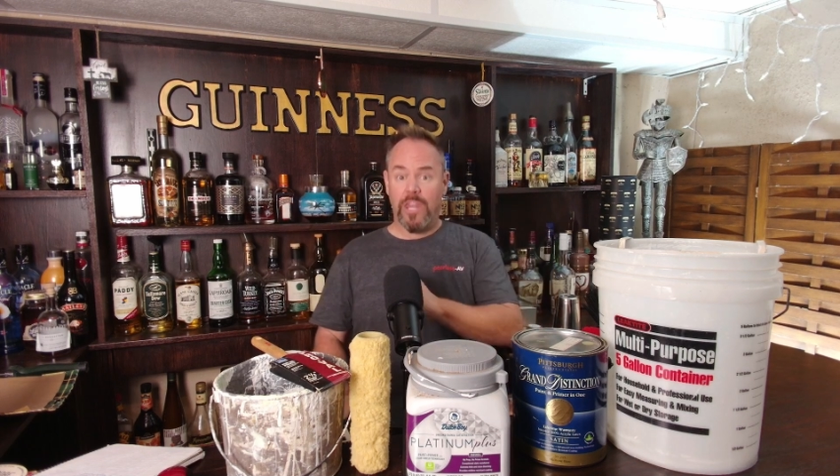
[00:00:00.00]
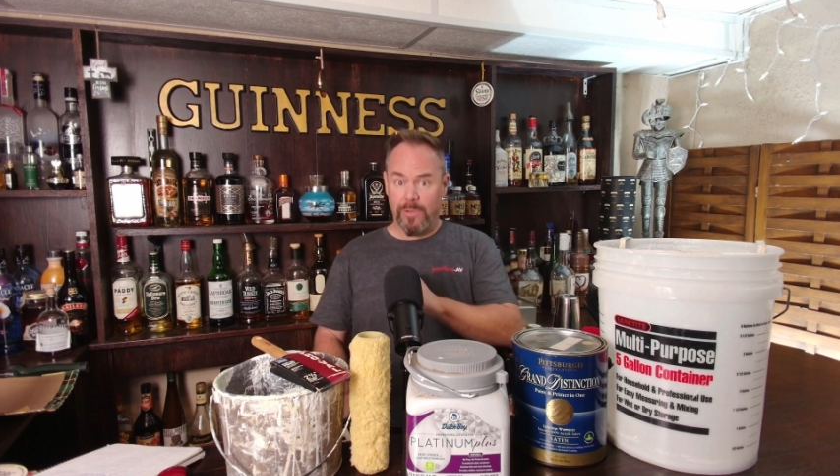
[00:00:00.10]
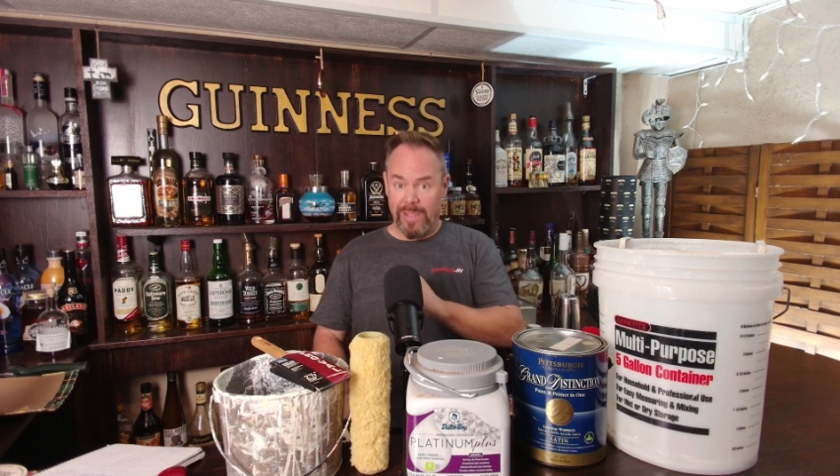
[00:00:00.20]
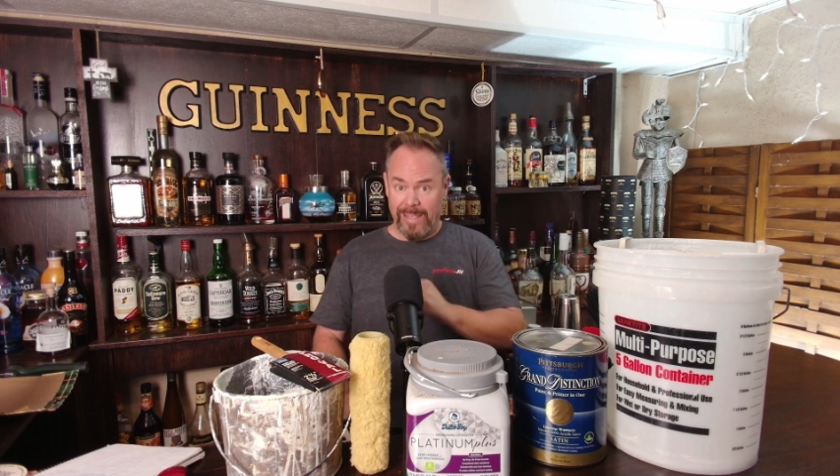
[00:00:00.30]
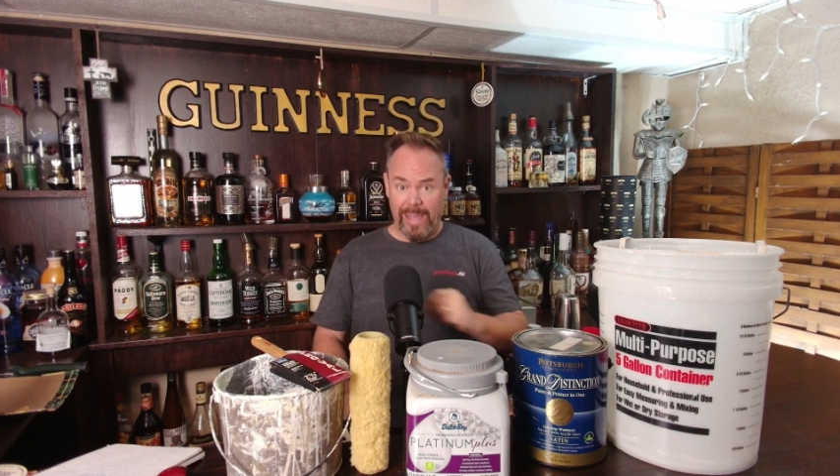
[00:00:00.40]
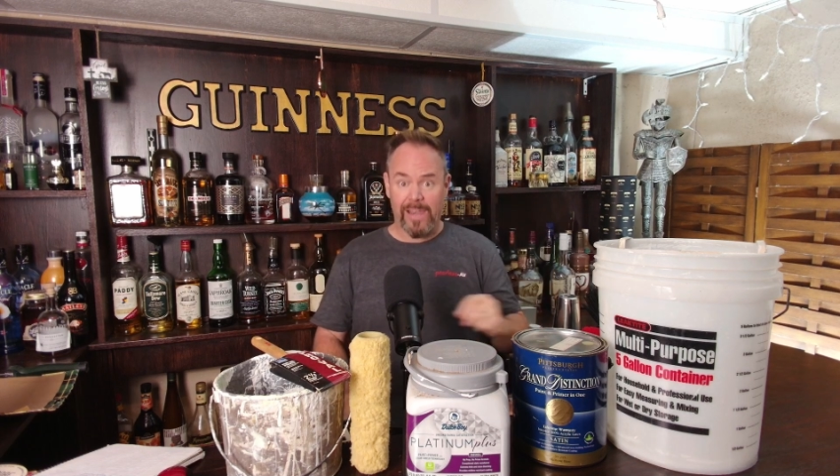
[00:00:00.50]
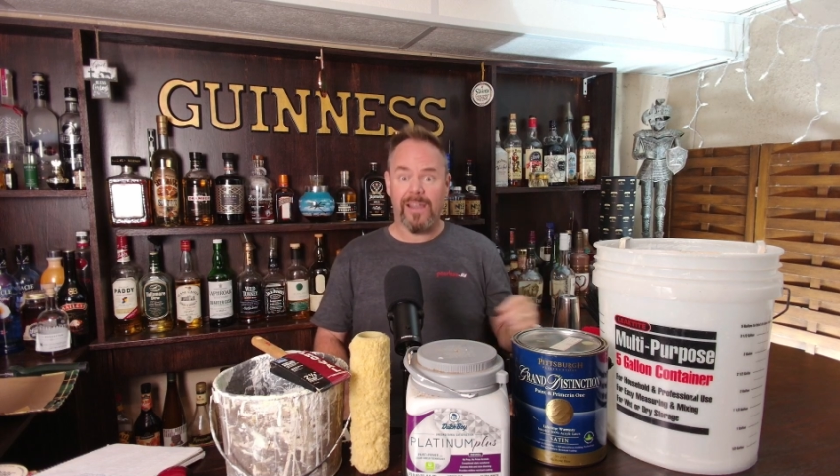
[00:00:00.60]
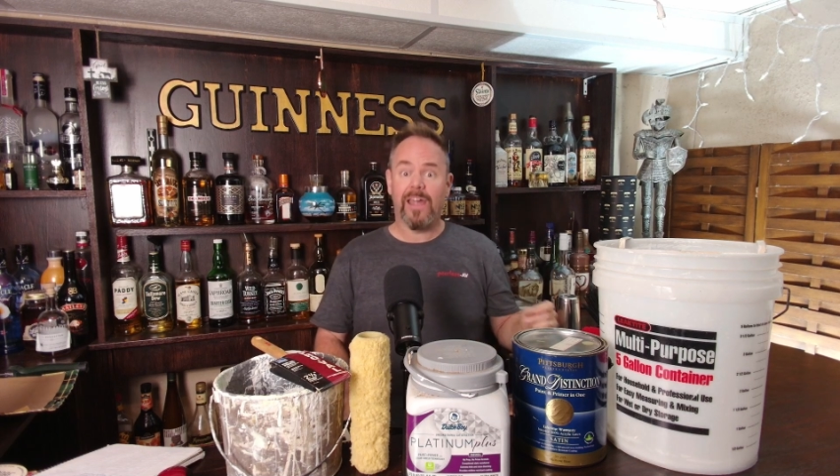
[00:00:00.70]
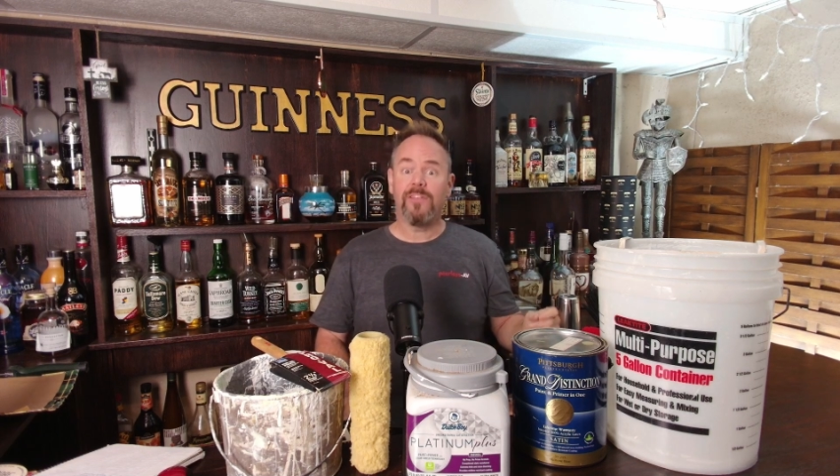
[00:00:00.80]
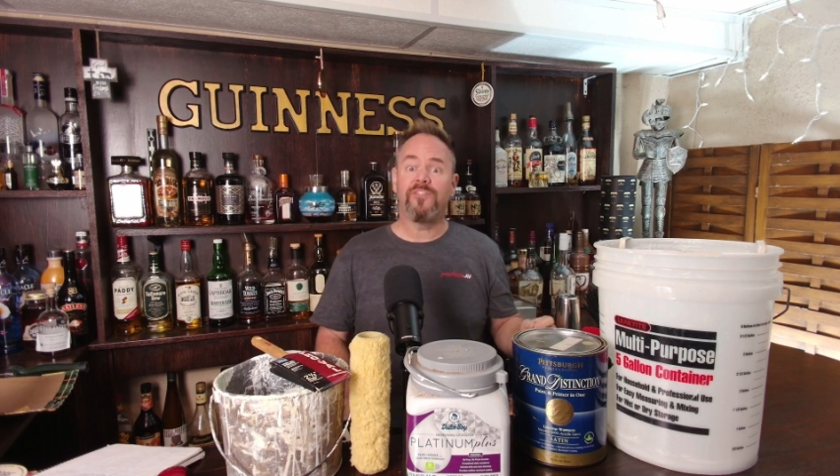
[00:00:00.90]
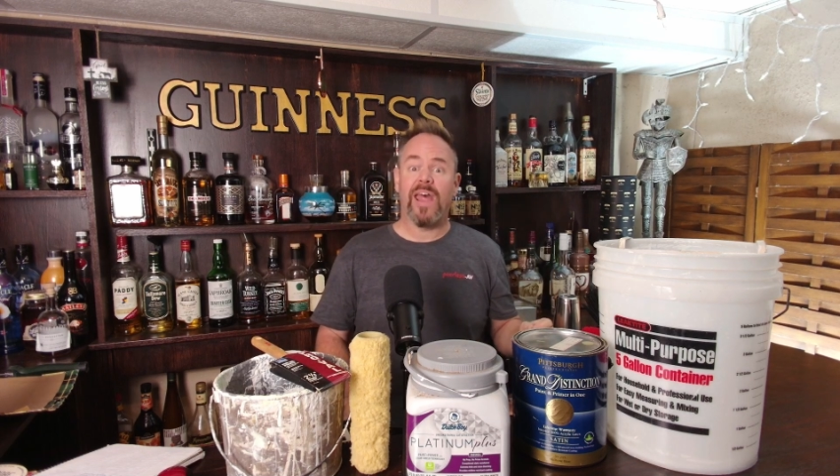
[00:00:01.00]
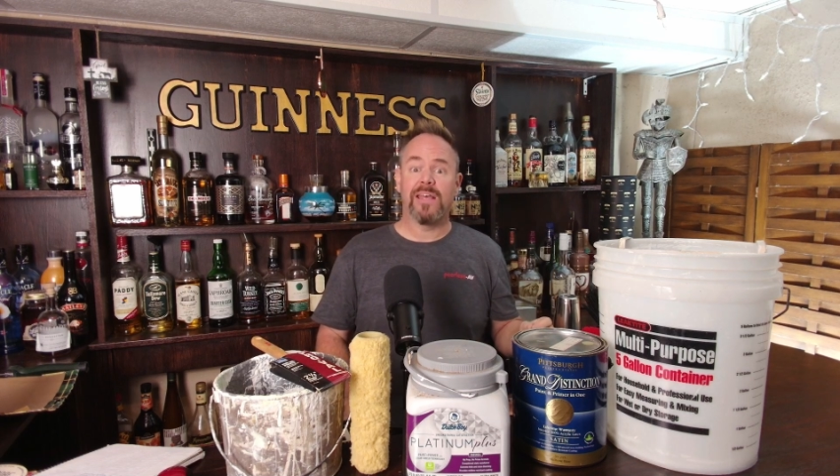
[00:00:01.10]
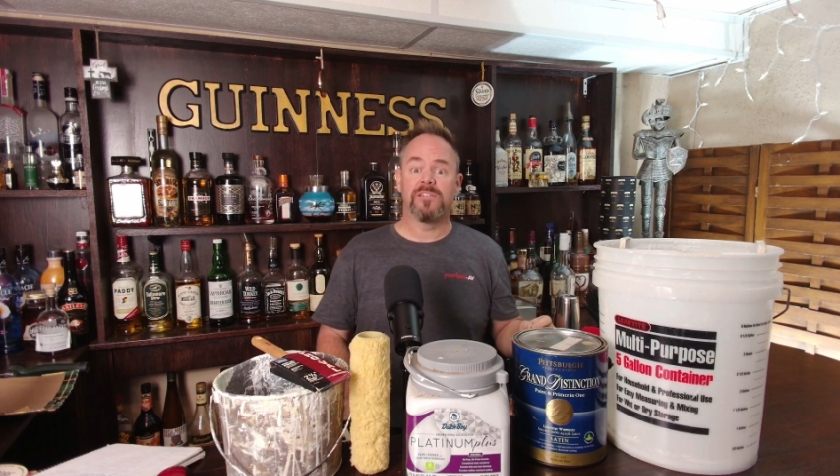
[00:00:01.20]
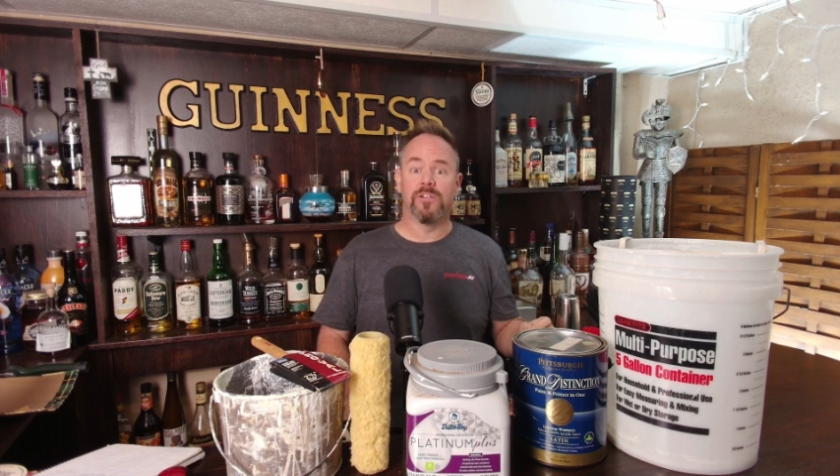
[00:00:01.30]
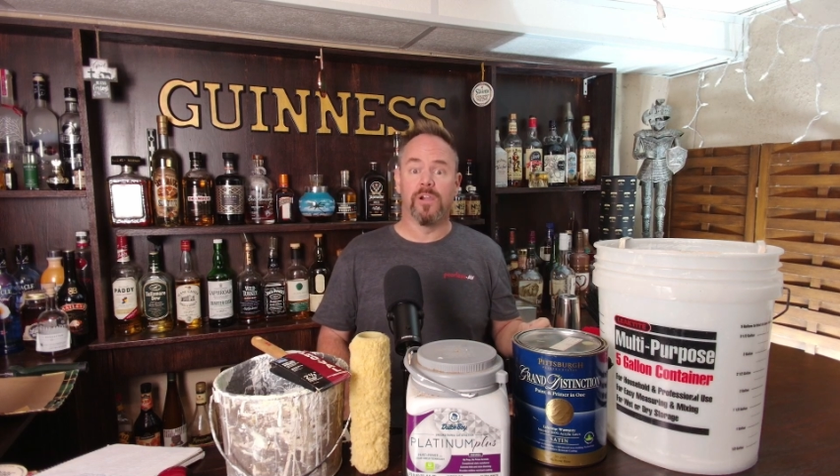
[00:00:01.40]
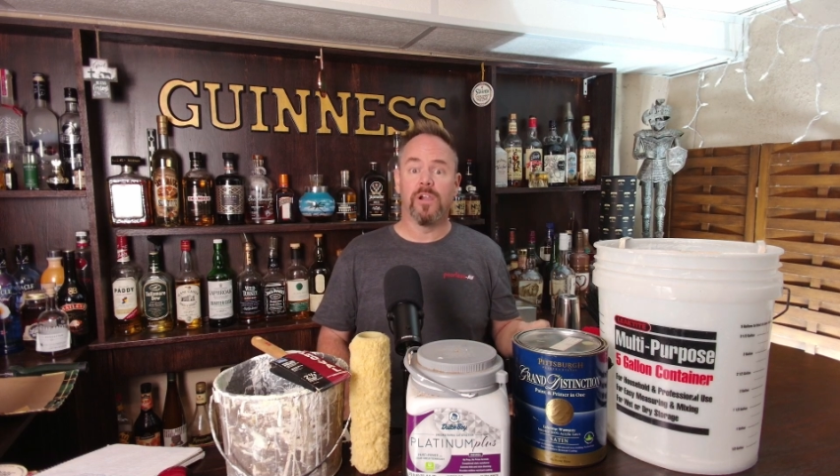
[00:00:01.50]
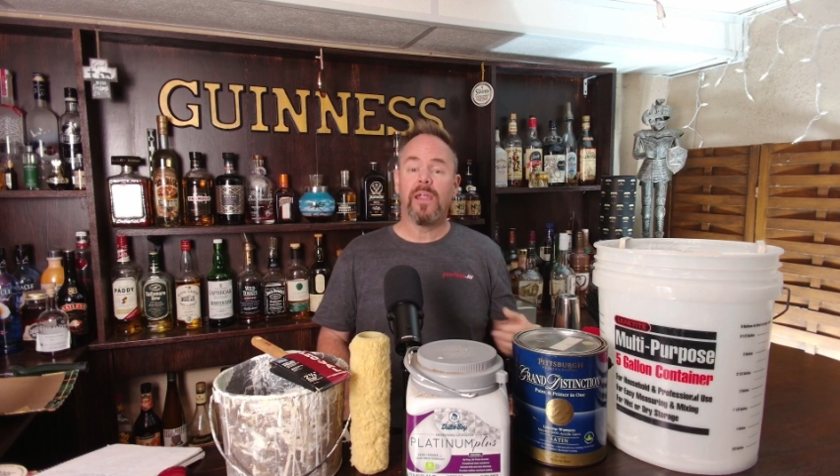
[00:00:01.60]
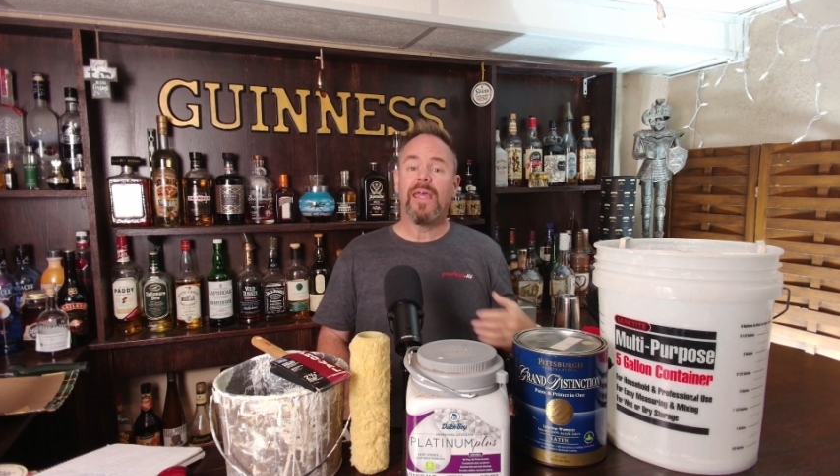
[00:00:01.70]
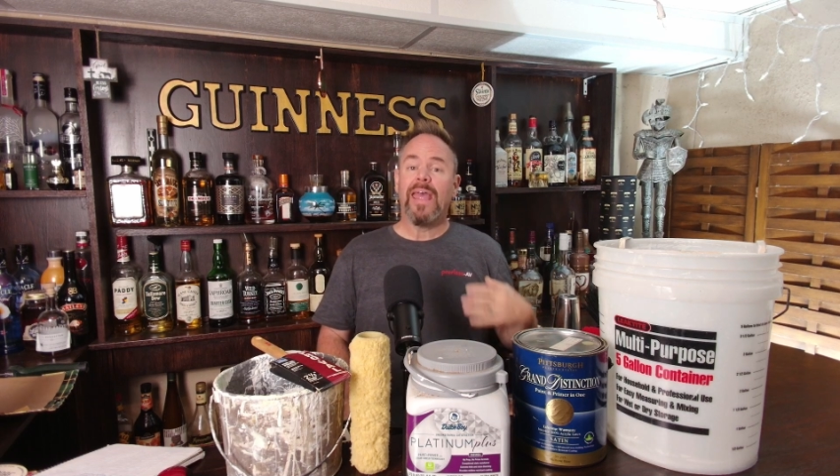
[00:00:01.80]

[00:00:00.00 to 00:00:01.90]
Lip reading: You can get it on faster,